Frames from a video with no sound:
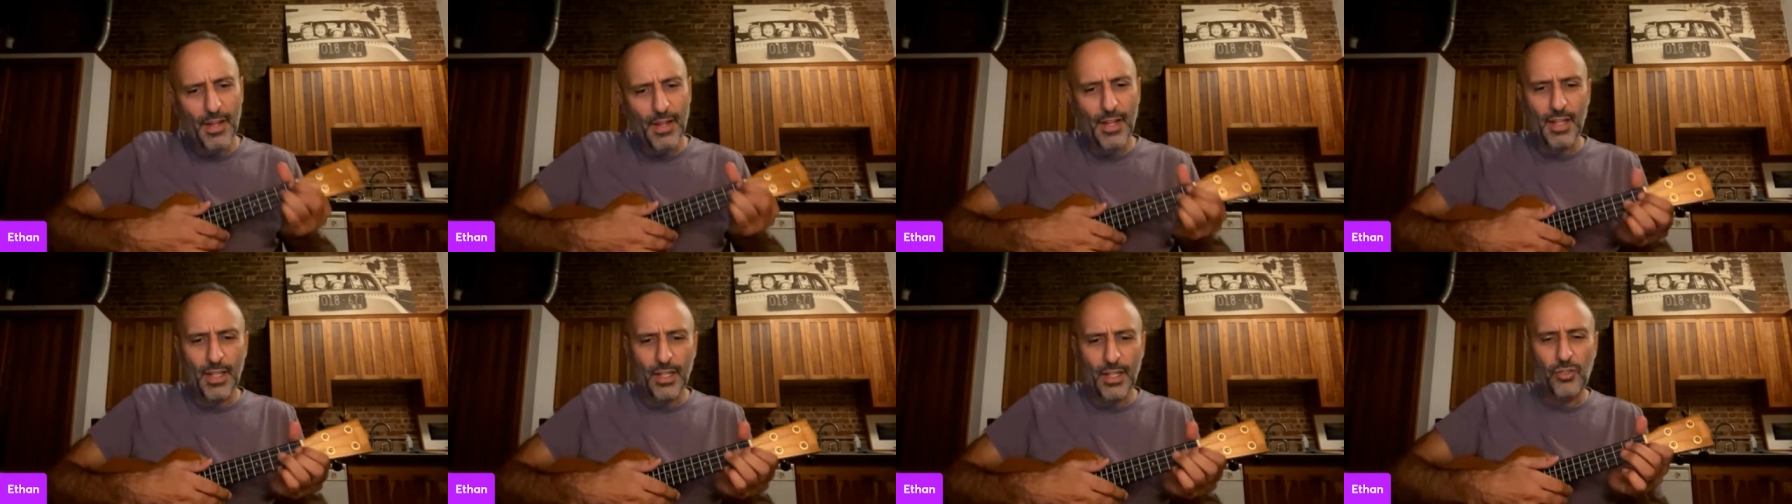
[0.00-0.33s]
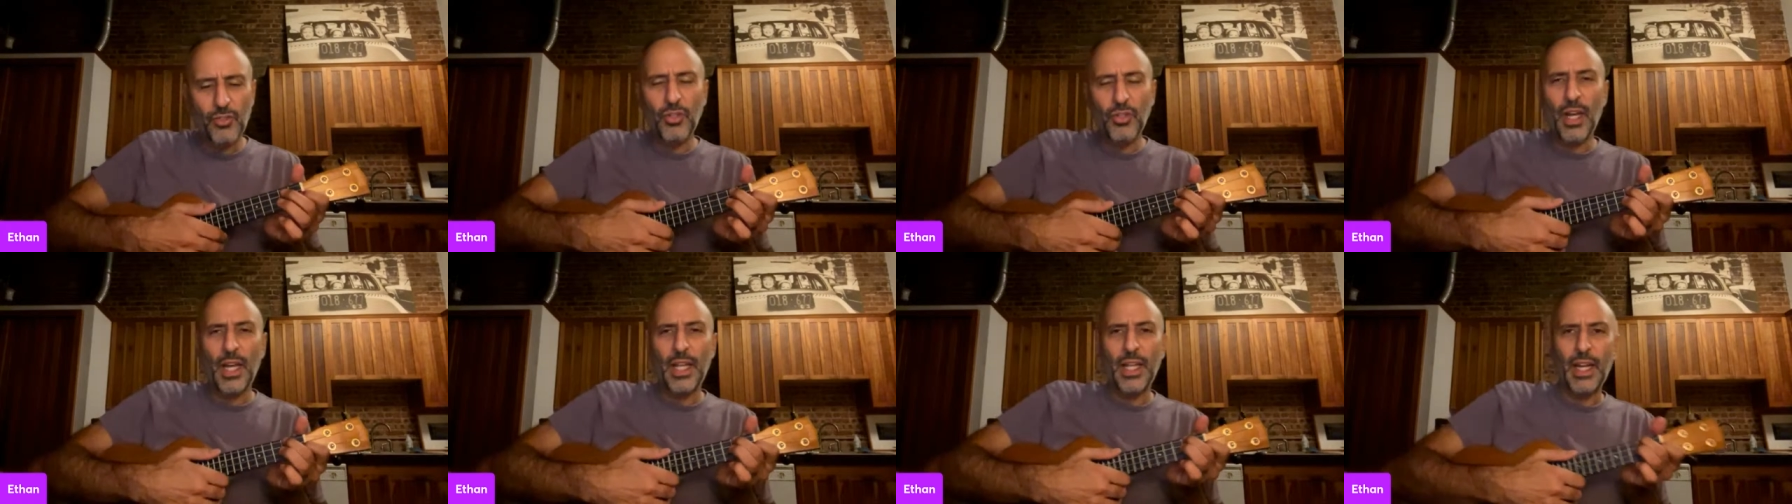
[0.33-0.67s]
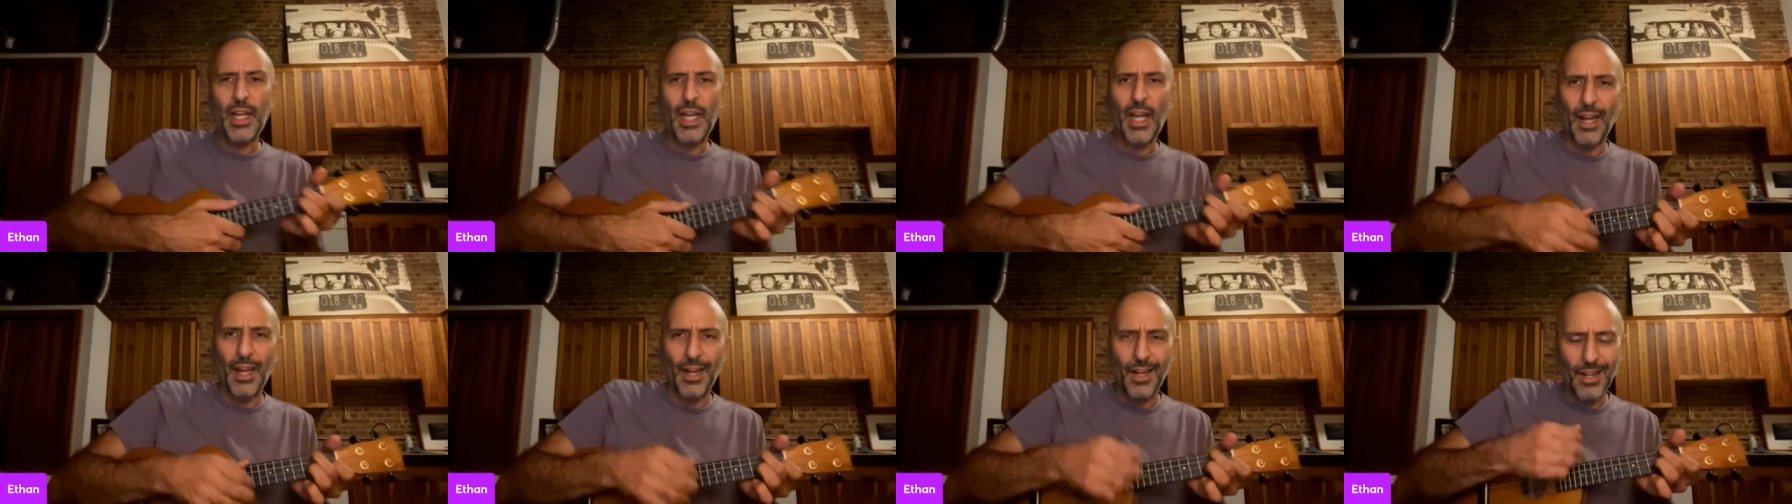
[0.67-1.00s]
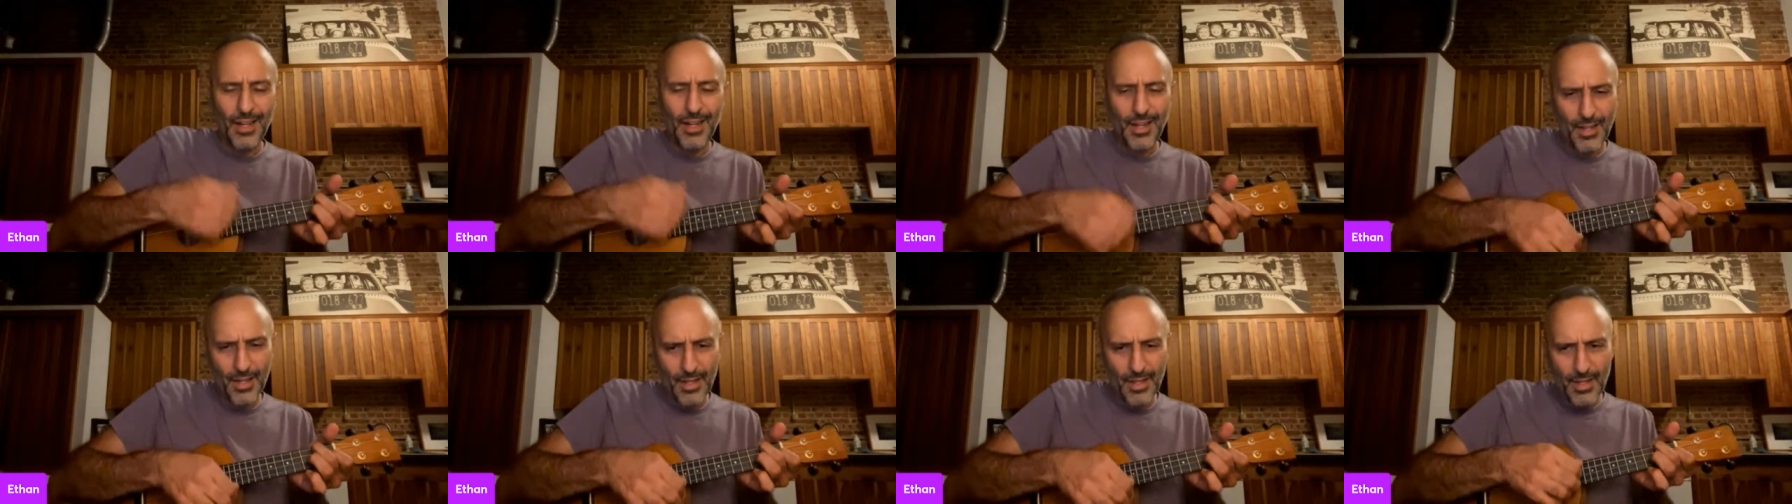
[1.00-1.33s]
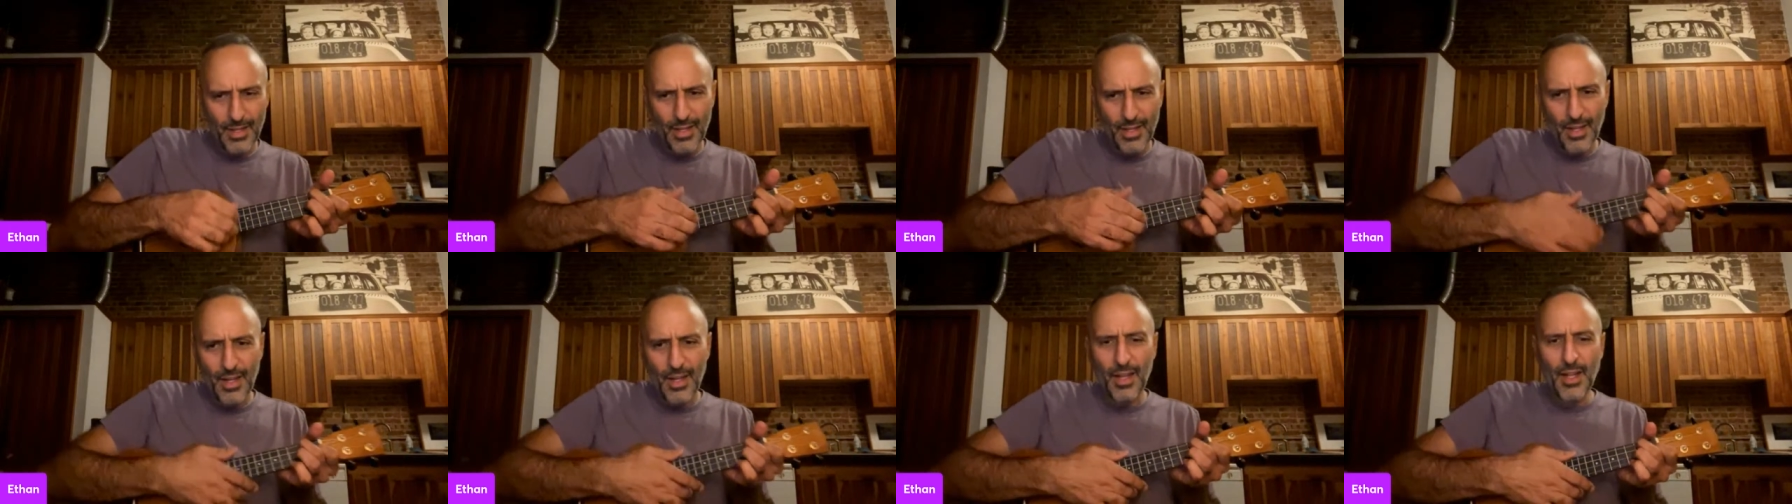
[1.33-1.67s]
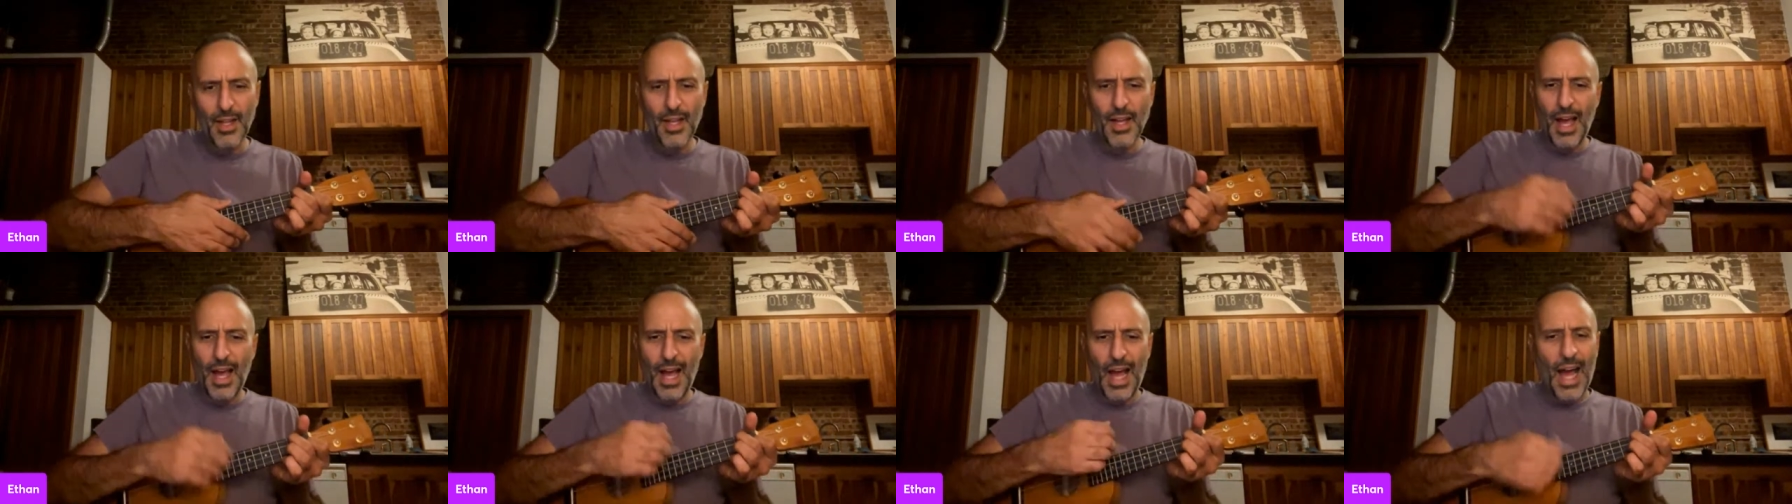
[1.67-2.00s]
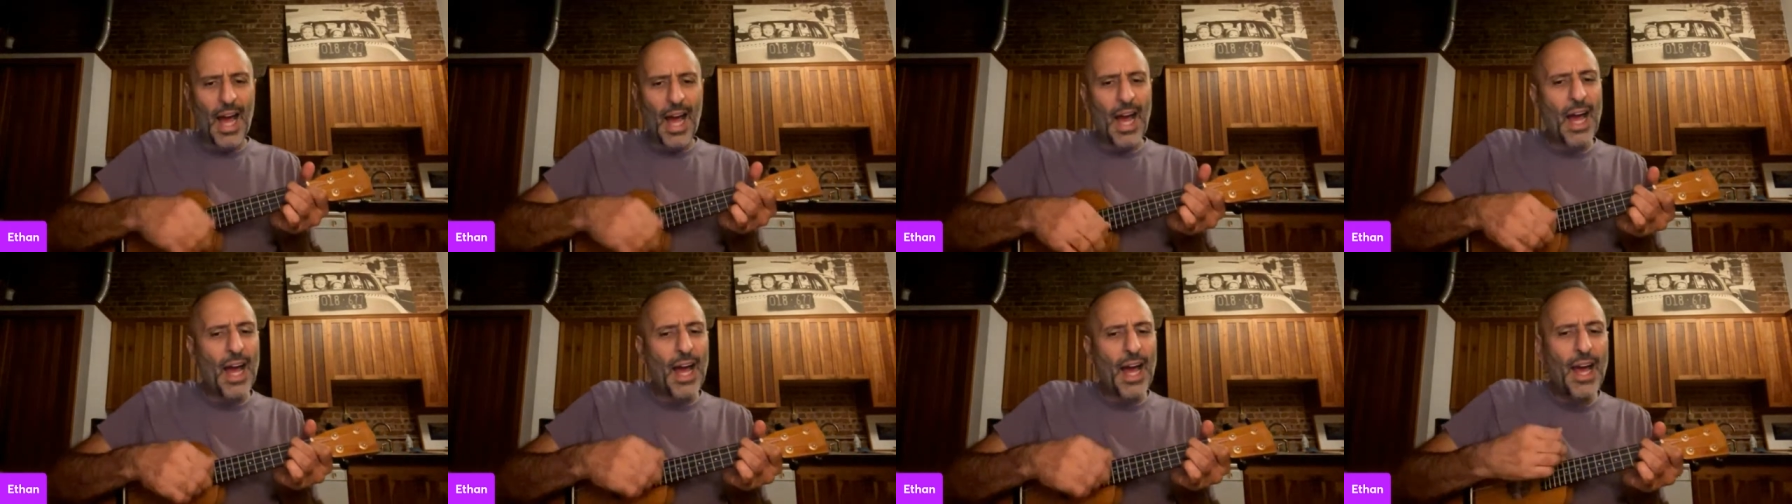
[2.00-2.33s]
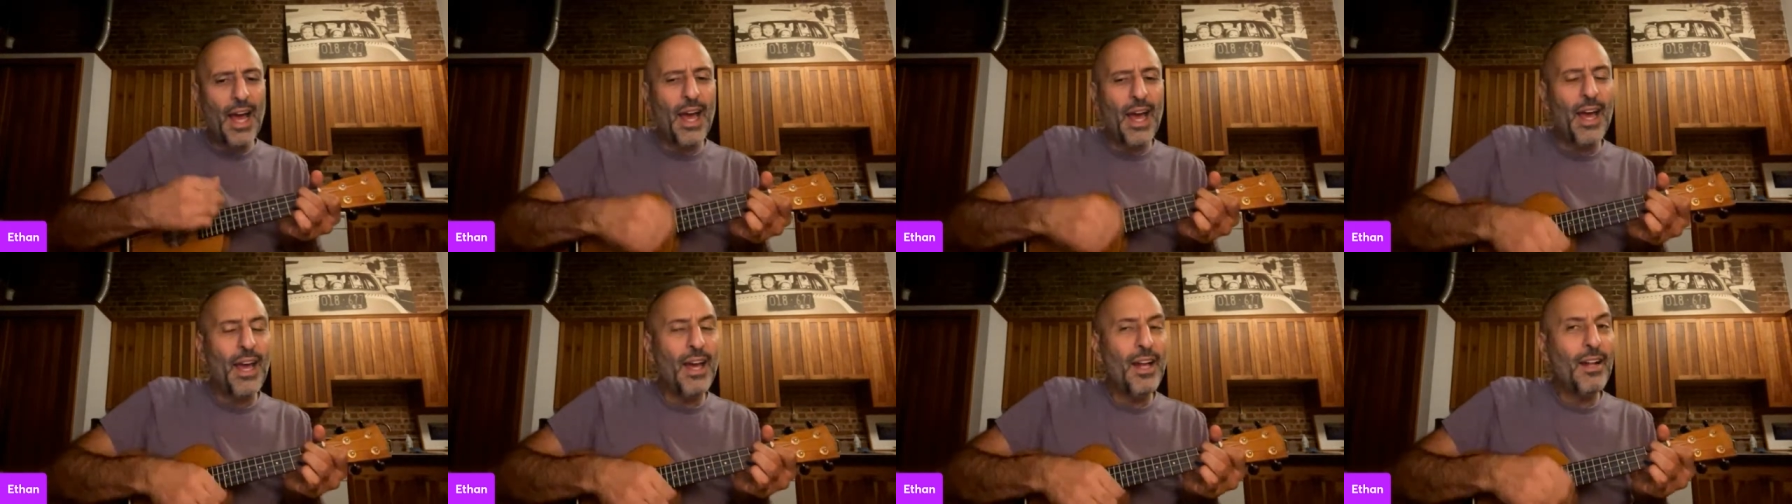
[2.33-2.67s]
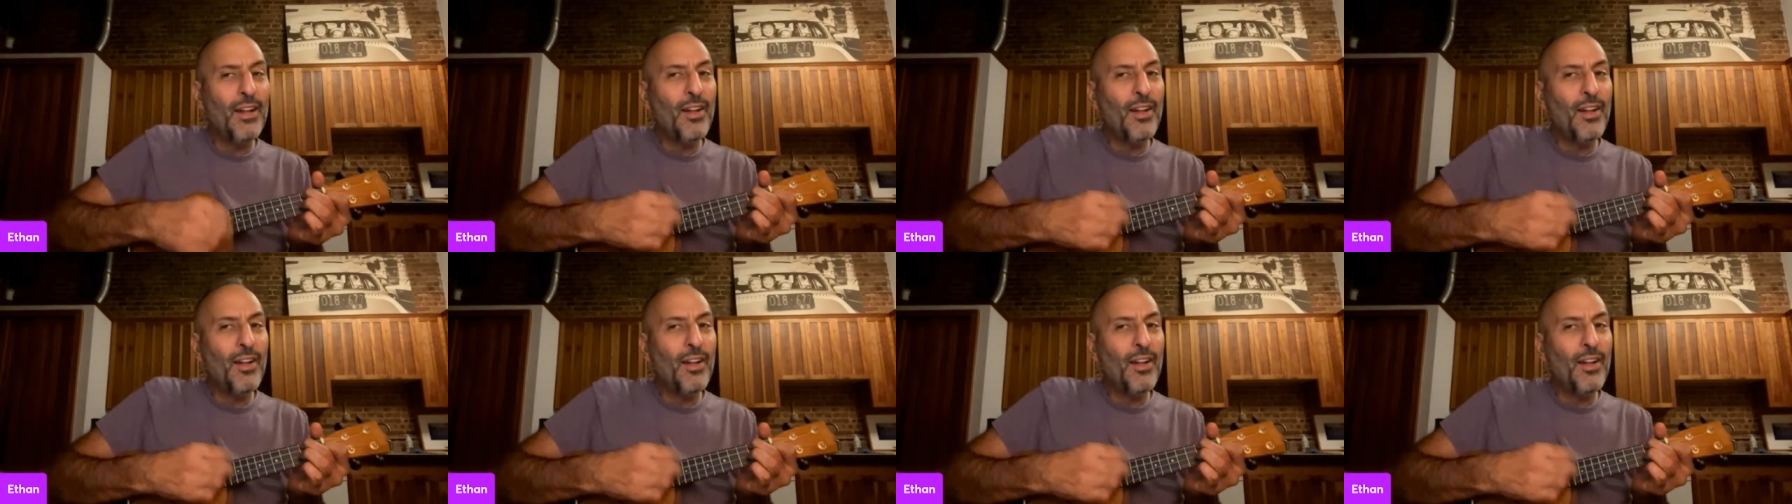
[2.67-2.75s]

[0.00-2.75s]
Let's try that again. I'd